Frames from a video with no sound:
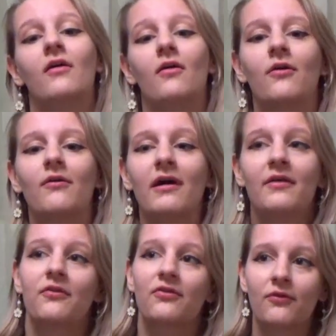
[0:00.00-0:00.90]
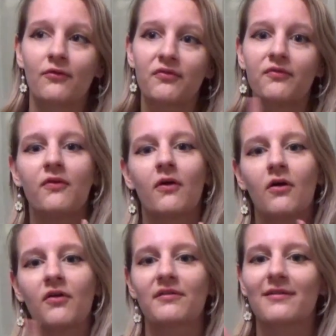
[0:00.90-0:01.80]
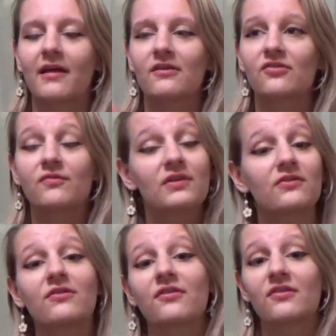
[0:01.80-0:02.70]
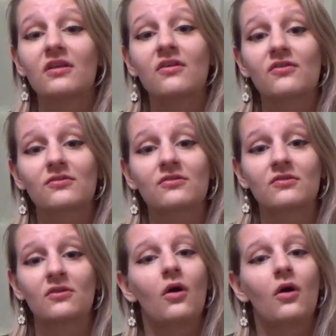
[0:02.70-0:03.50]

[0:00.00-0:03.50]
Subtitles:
or rather the fall/winter season